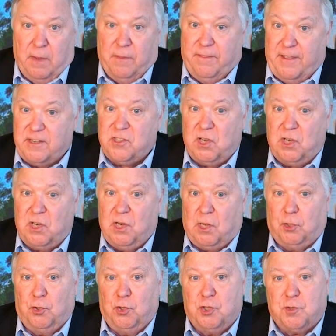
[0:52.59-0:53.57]
This
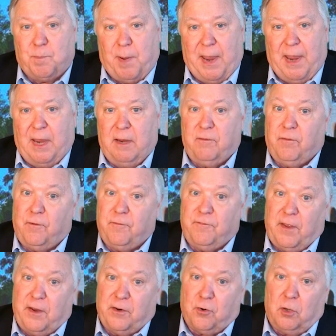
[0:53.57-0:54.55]
includes paying for
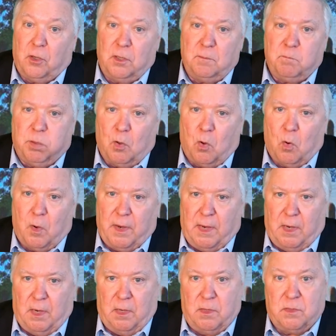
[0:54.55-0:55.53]
federal
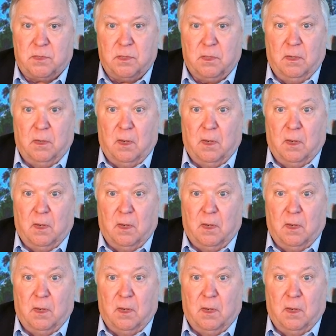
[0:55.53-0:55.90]
employees,